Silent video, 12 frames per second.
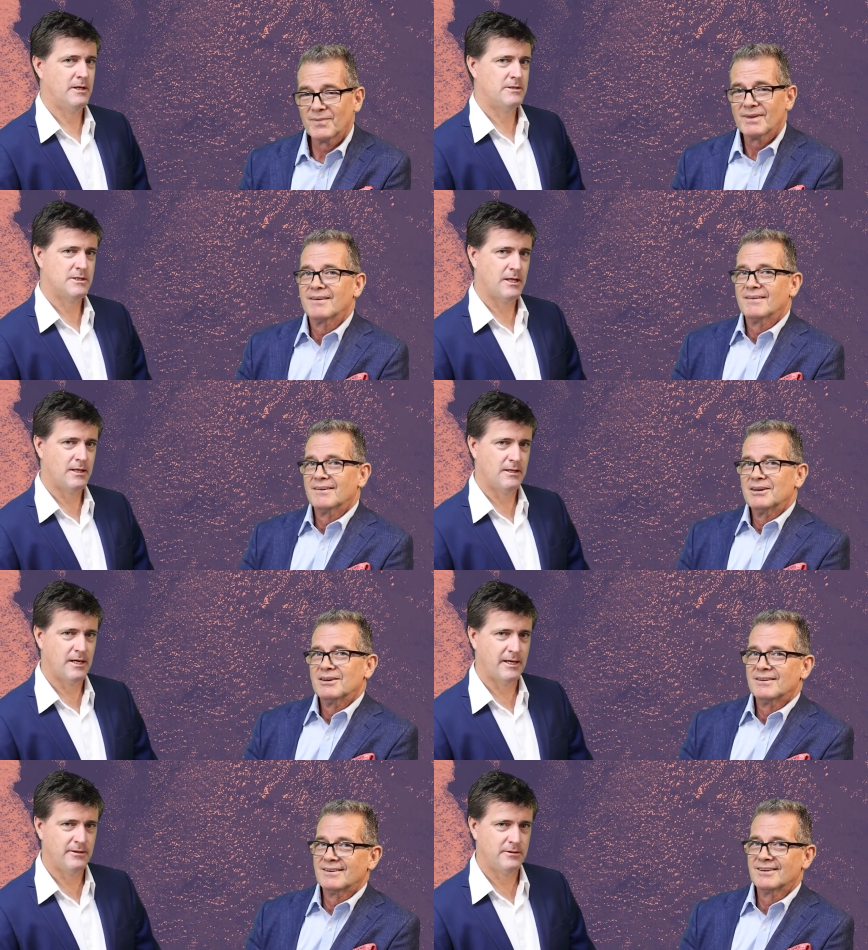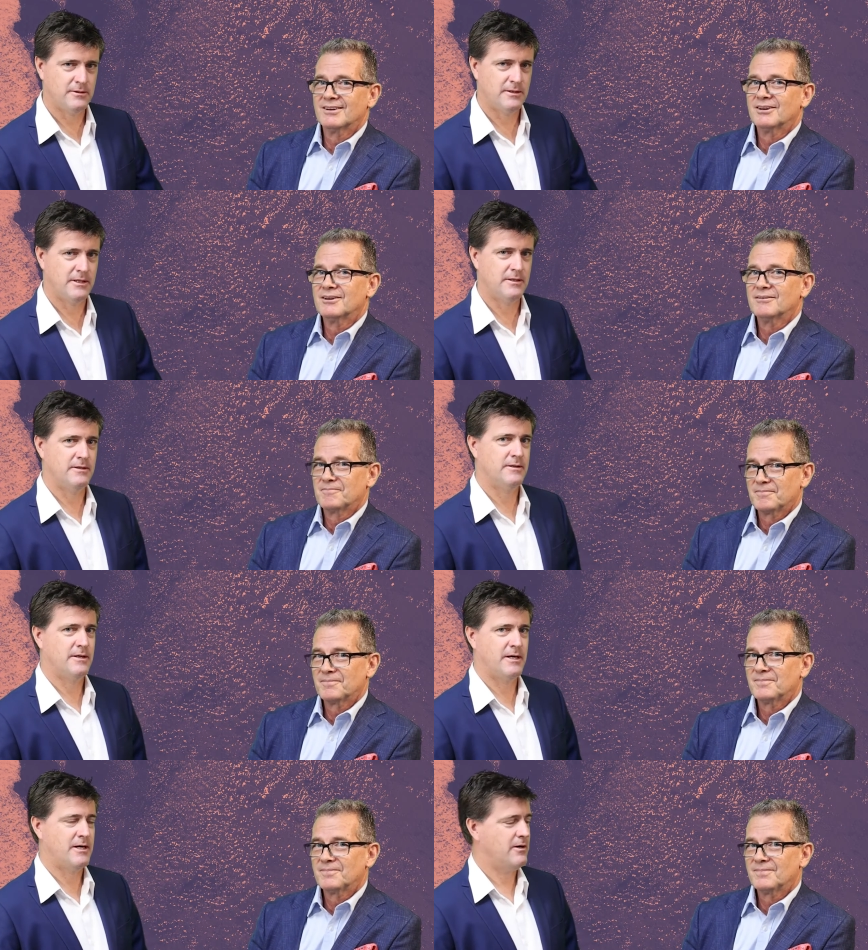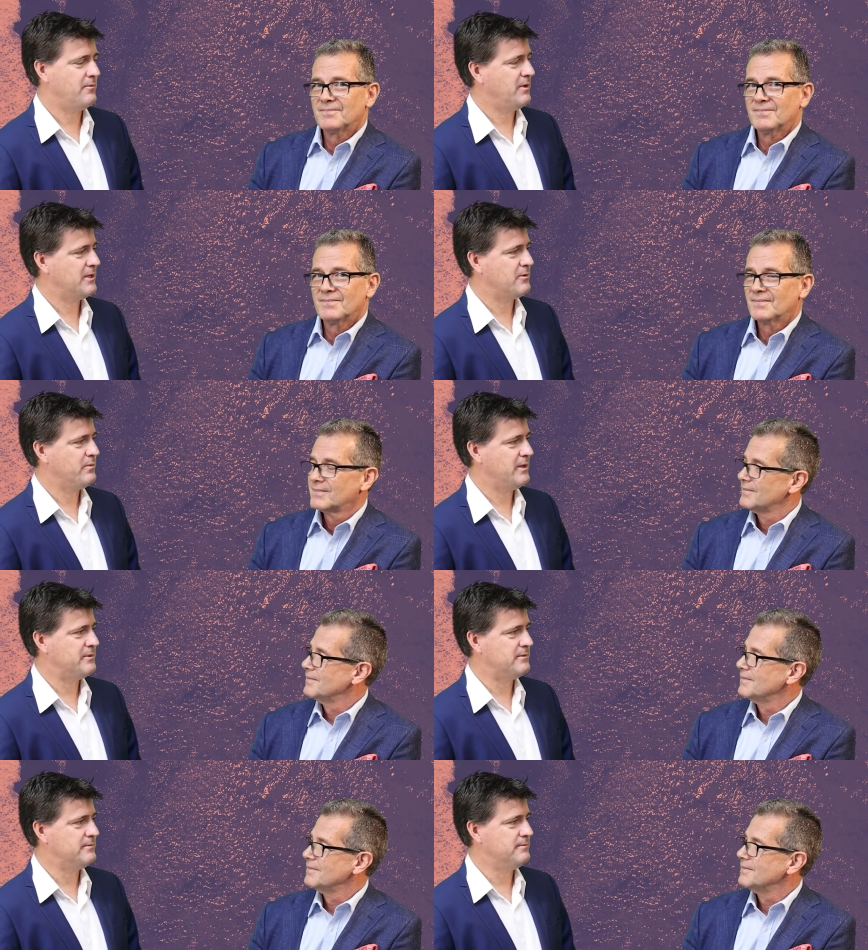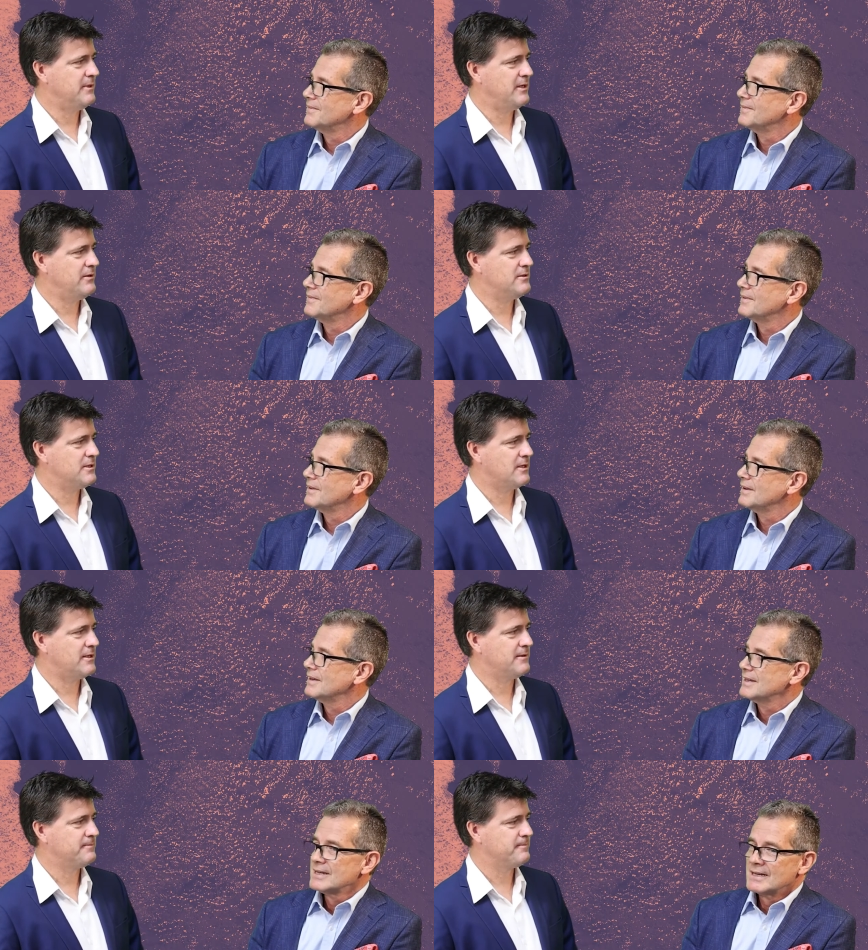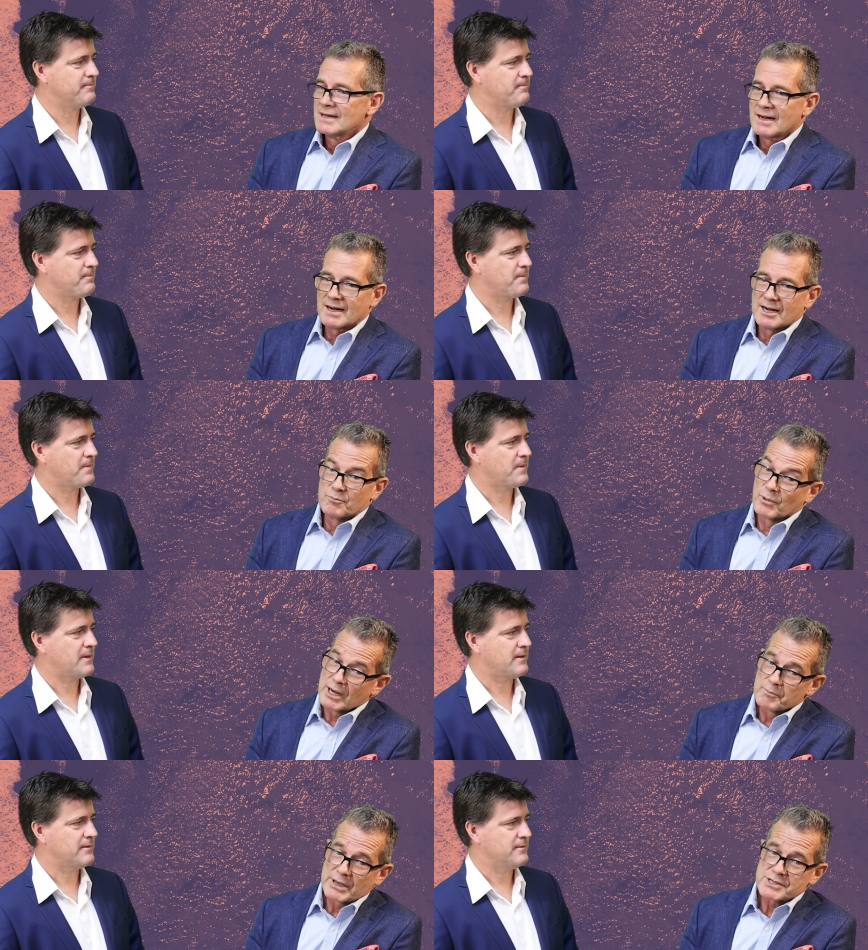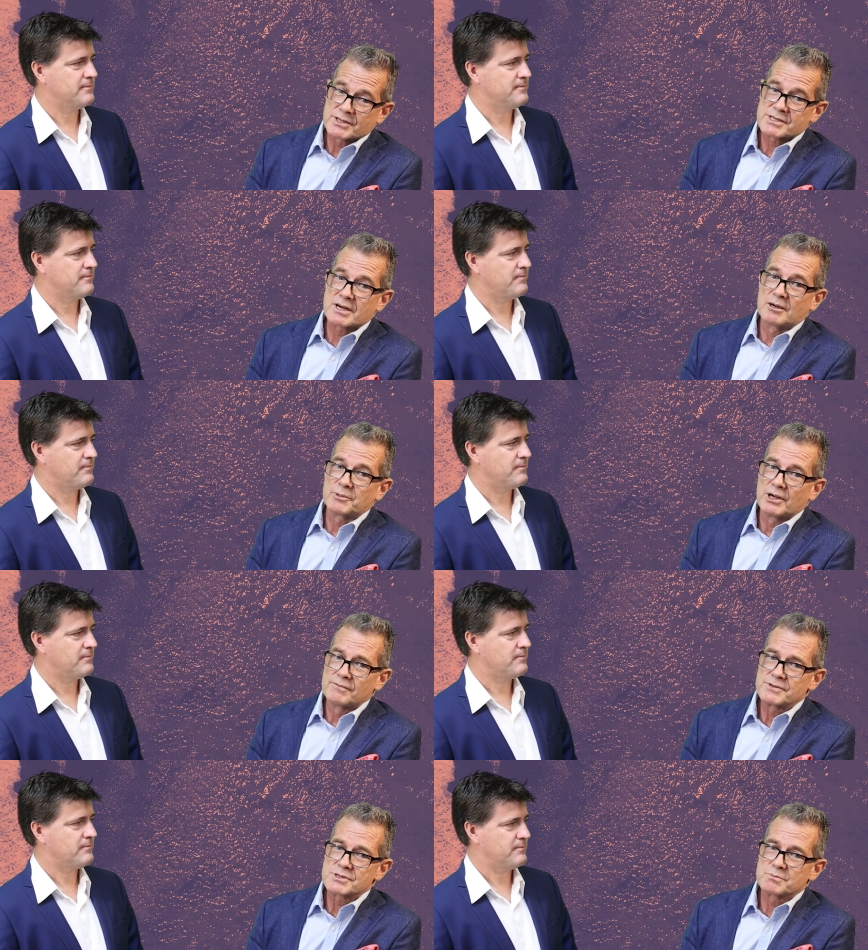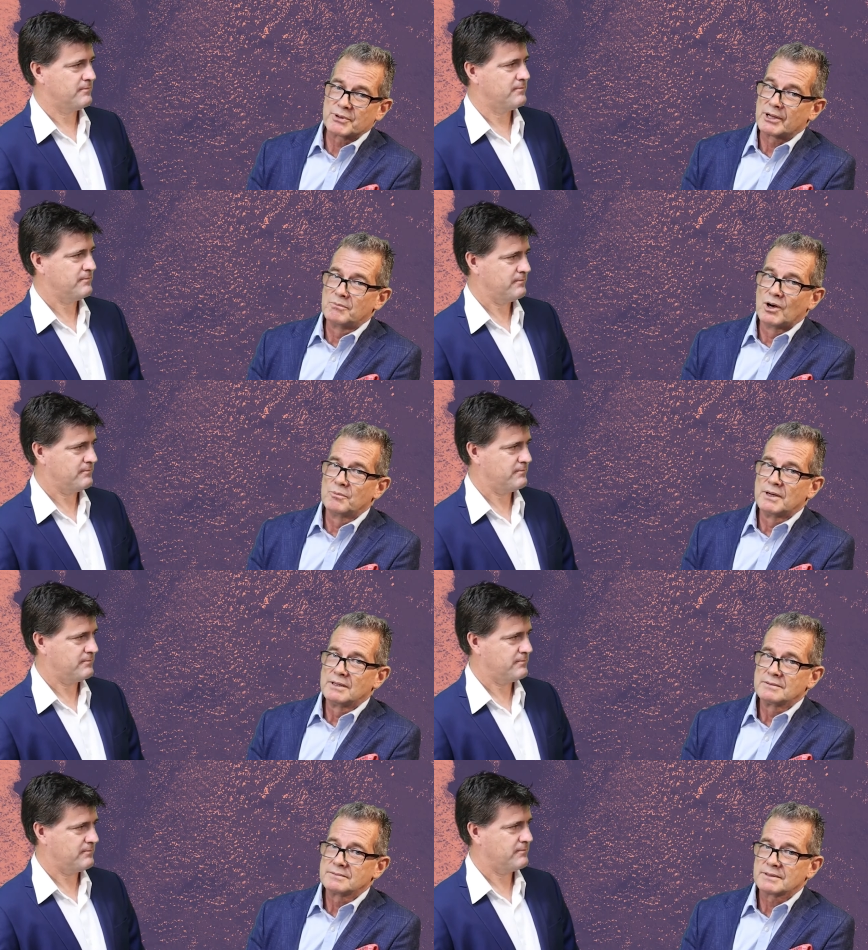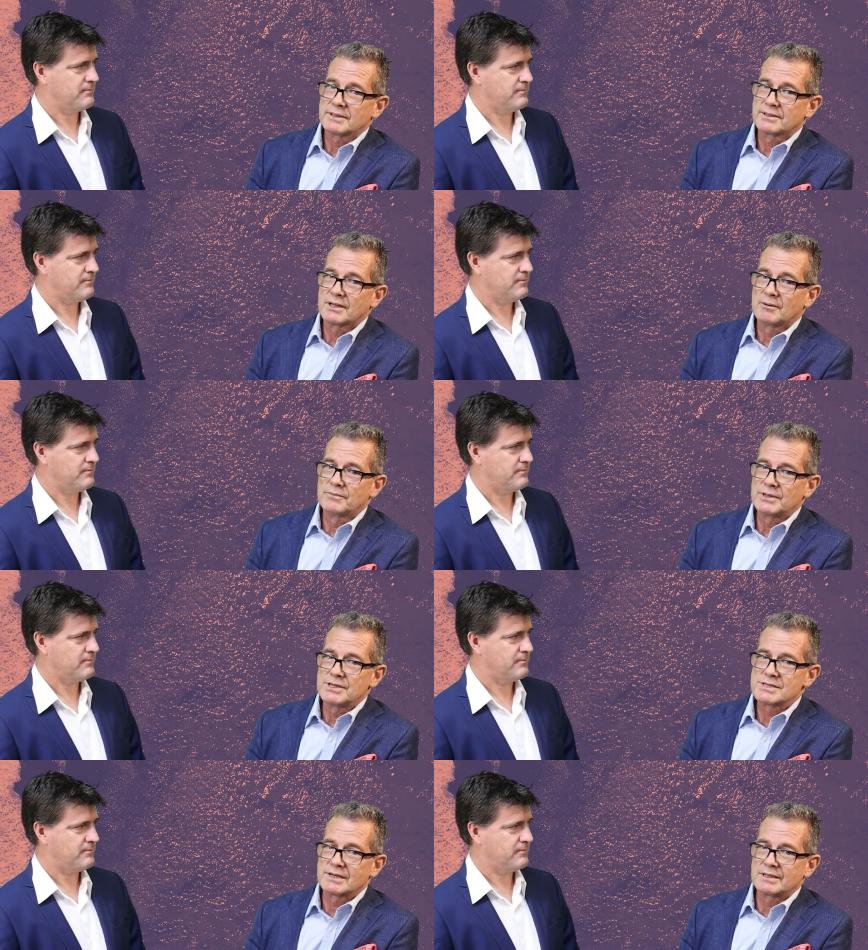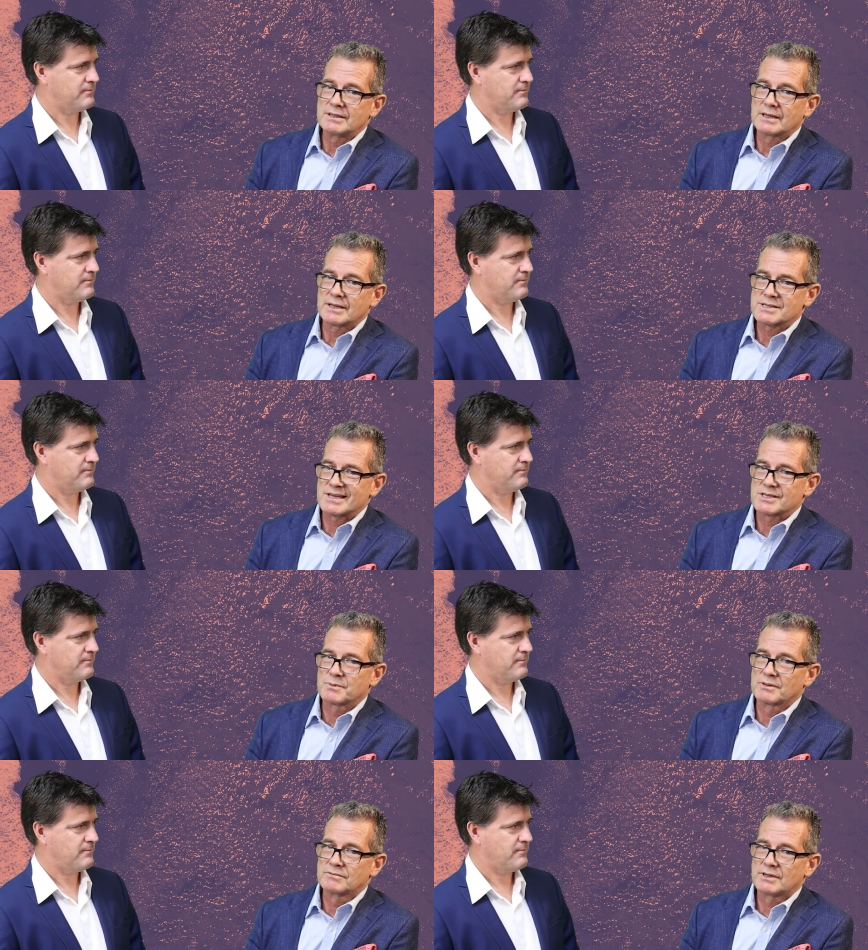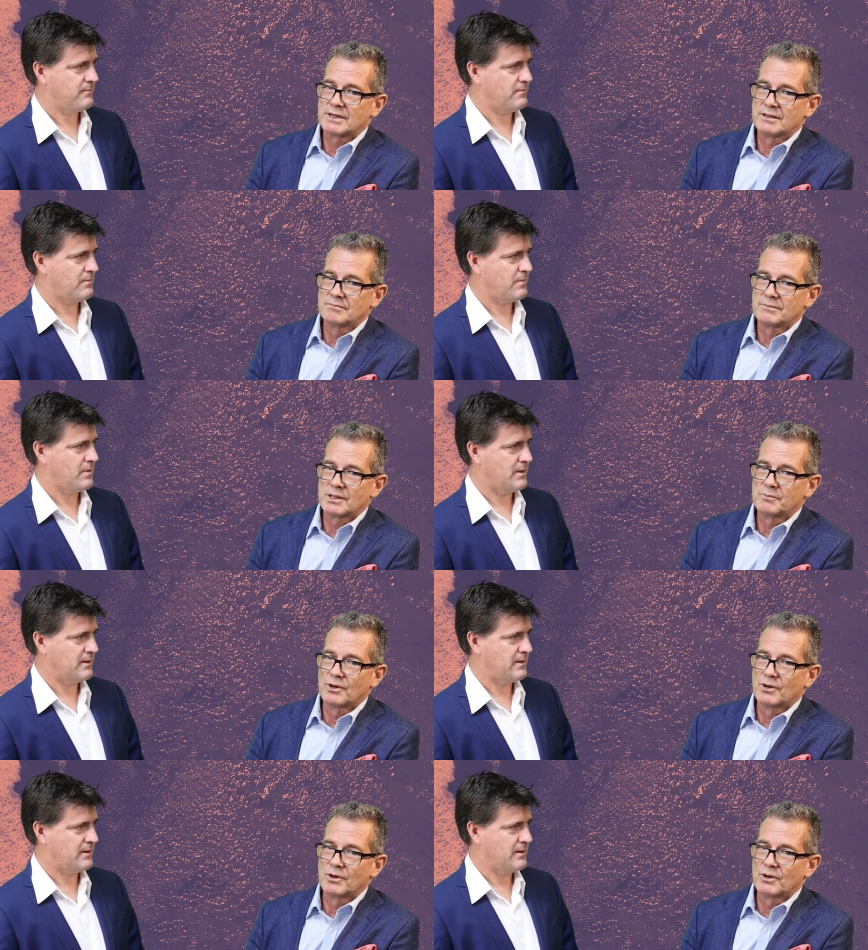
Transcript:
Speaker 1: that's Charlie Lawlor, and uh, where can
Speaker 2: people meet you, Charlie? Um, well, I'm based at the Scarborough office, but I'm mobile and I'm easily accessible via my